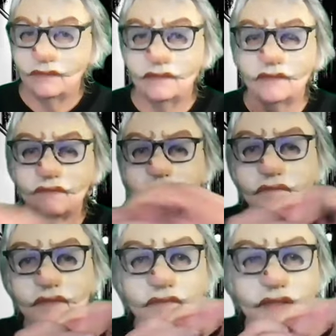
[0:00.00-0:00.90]
So a little
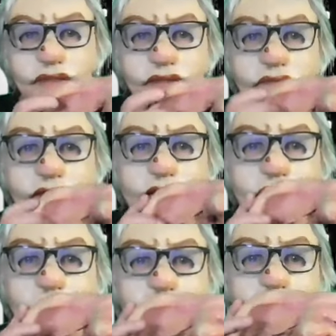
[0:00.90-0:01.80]
bit about this
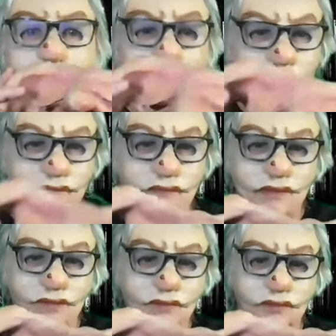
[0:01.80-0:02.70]
mask. It's a very
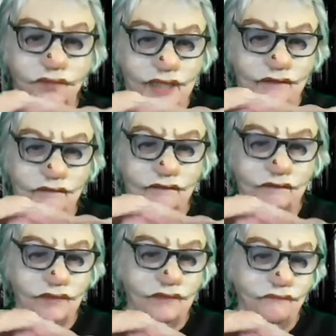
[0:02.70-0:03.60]
old one
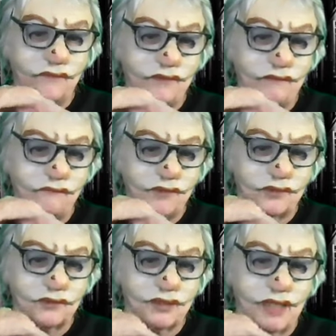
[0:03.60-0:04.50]
of the very
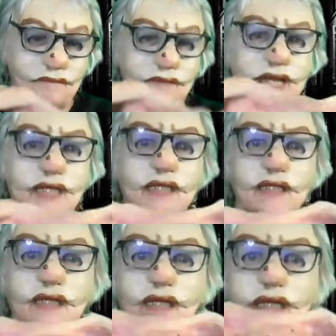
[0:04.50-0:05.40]
first that I made.
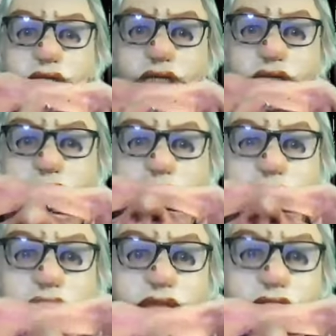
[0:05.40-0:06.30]
And
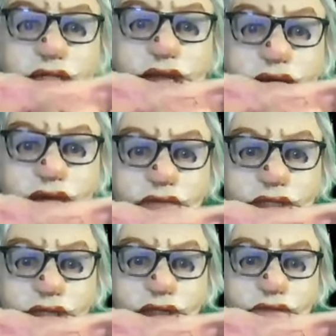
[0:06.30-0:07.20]
it's made out
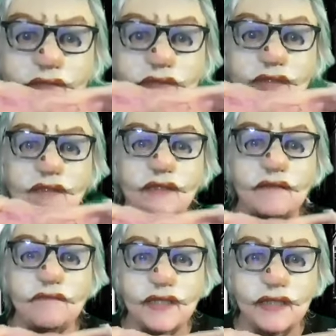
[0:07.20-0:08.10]
of
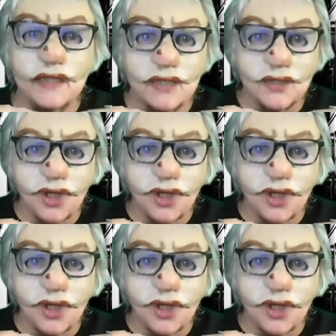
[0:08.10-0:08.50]
something that is